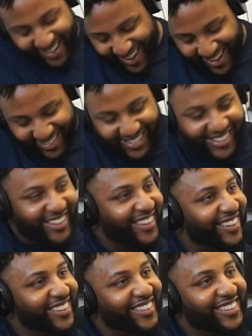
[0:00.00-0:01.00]
the
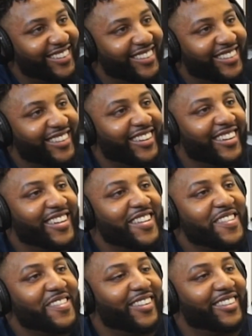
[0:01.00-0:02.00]
thing with Mustipher is
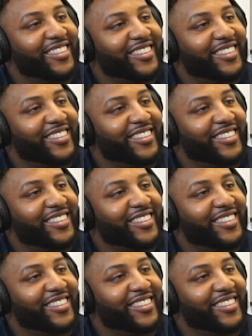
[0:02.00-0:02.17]
he's a really